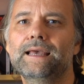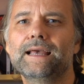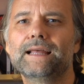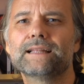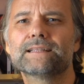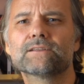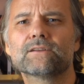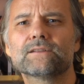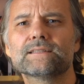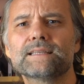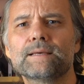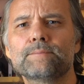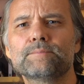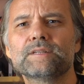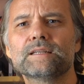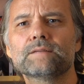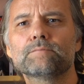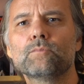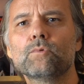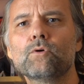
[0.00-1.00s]
It's
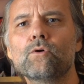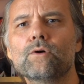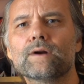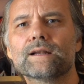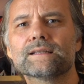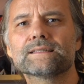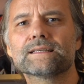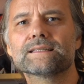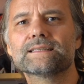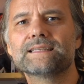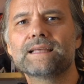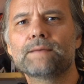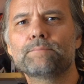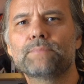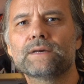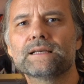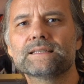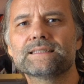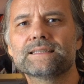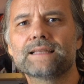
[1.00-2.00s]
concepted more as a
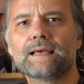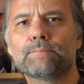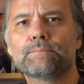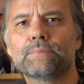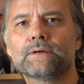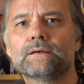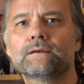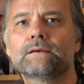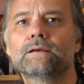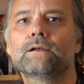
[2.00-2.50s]
step-by-step -step